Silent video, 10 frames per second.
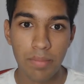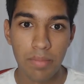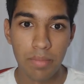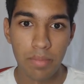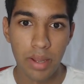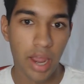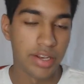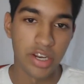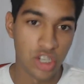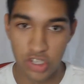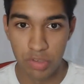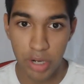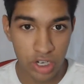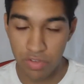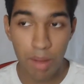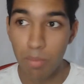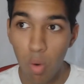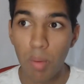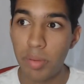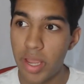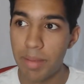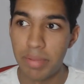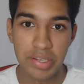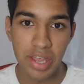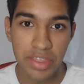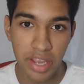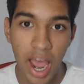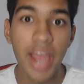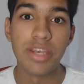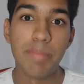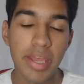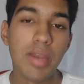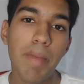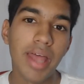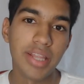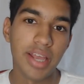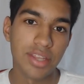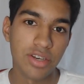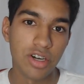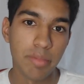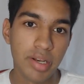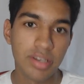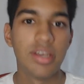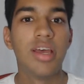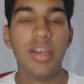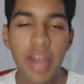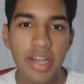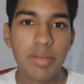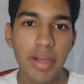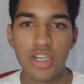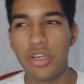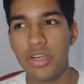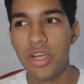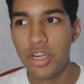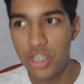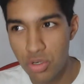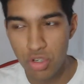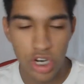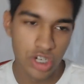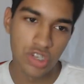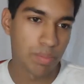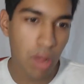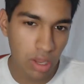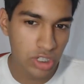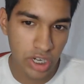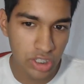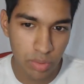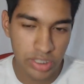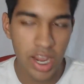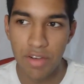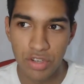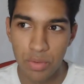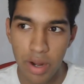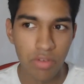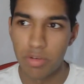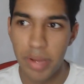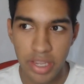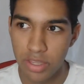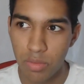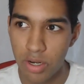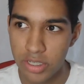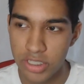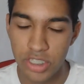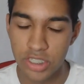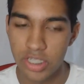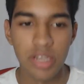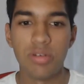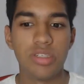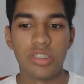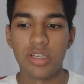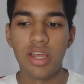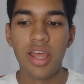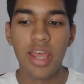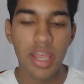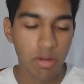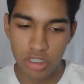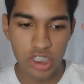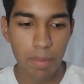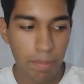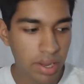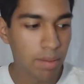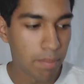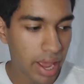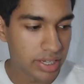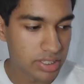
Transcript: And I take just as much, if not more, blame because I think I debated badly at that tournament. Not to mention, 2 judges apologized to us after the round for making the wrong decision. It was just a big mess.